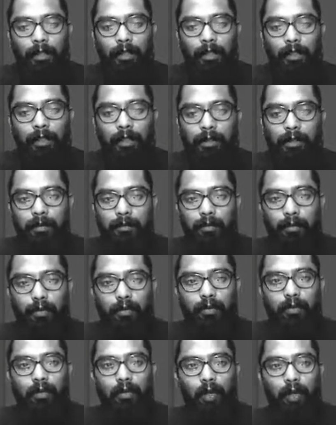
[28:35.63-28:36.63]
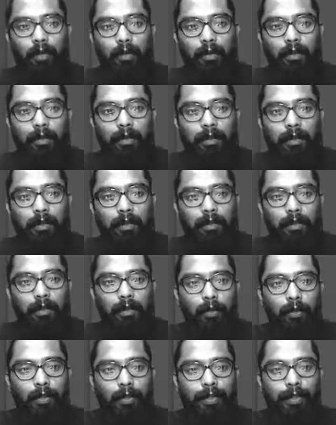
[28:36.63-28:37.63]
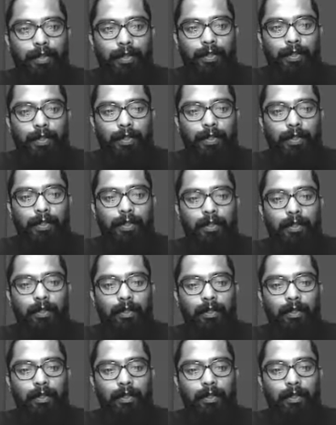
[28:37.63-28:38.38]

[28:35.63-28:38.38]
the smooth corners, you can see this.